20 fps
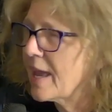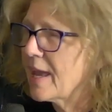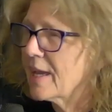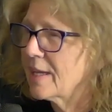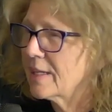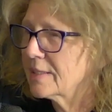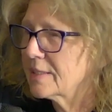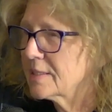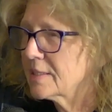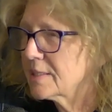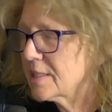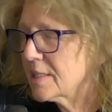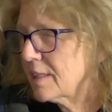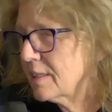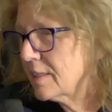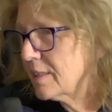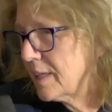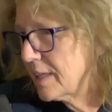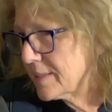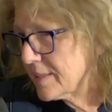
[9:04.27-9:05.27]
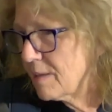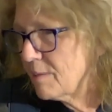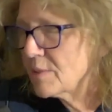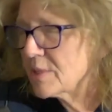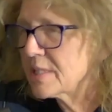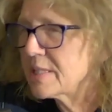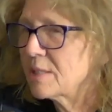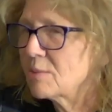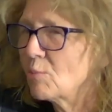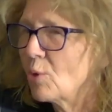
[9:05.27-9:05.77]
And as I
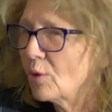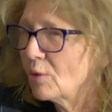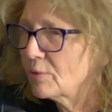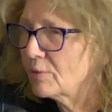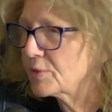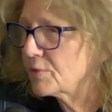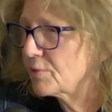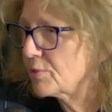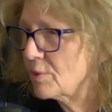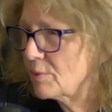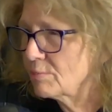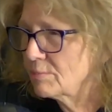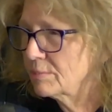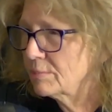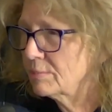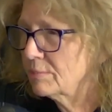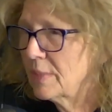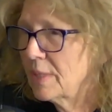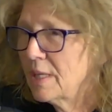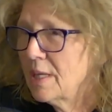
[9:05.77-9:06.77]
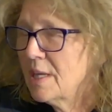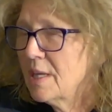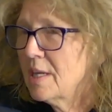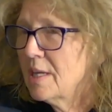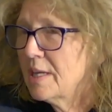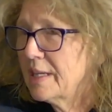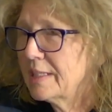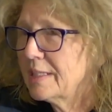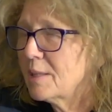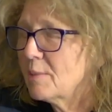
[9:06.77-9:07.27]
was involved
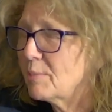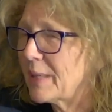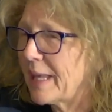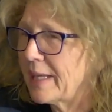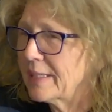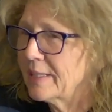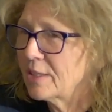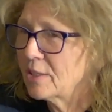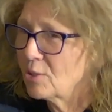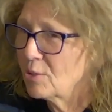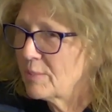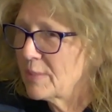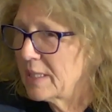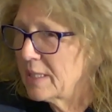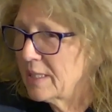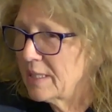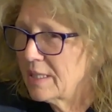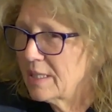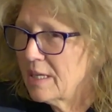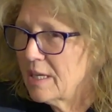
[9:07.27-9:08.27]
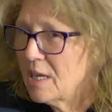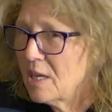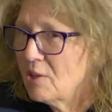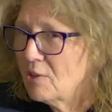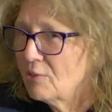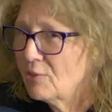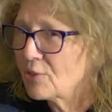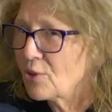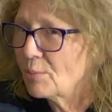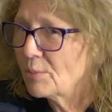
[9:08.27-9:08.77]
in the planning committee
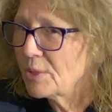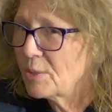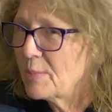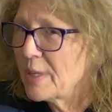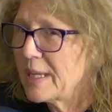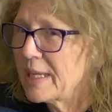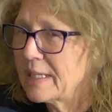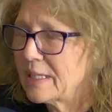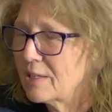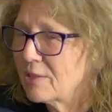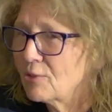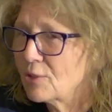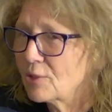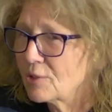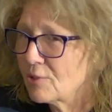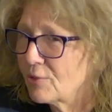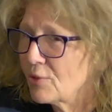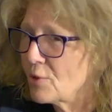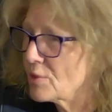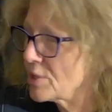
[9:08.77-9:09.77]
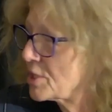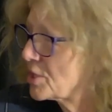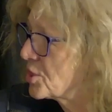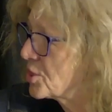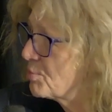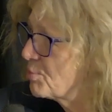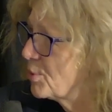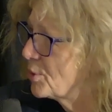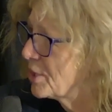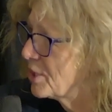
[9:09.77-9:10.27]
from the beginning for the
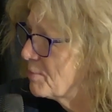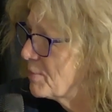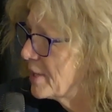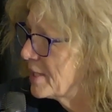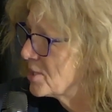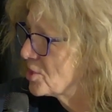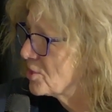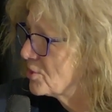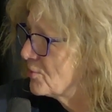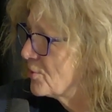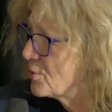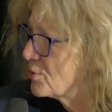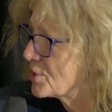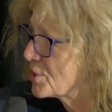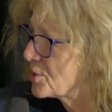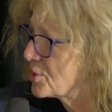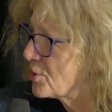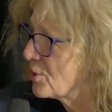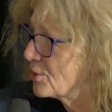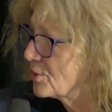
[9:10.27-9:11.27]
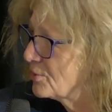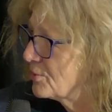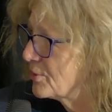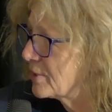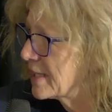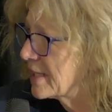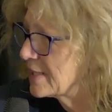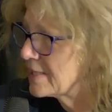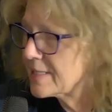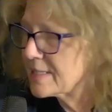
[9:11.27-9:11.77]
first Putting Patient First
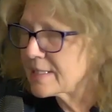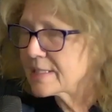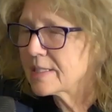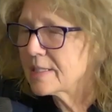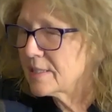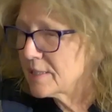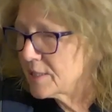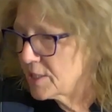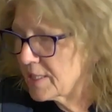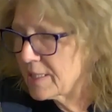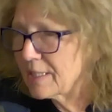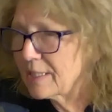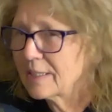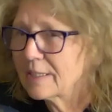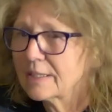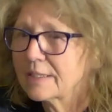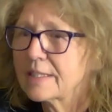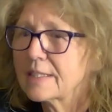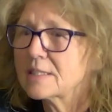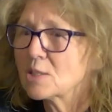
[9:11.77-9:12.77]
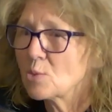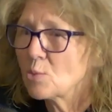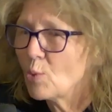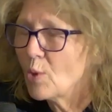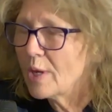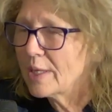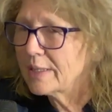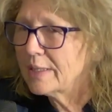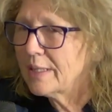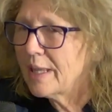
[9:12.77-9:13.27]
conference till this
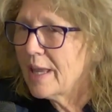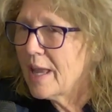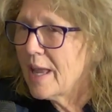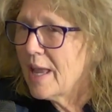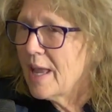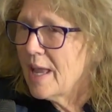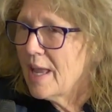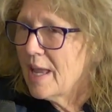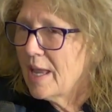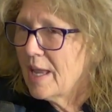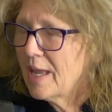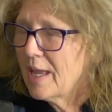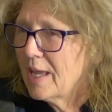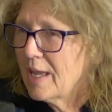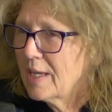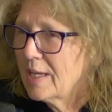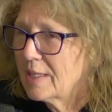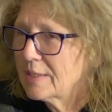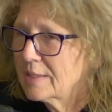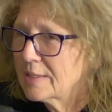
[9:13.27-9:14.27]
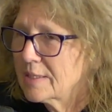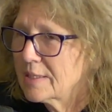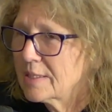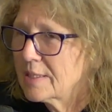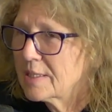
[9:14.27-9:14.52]
one, and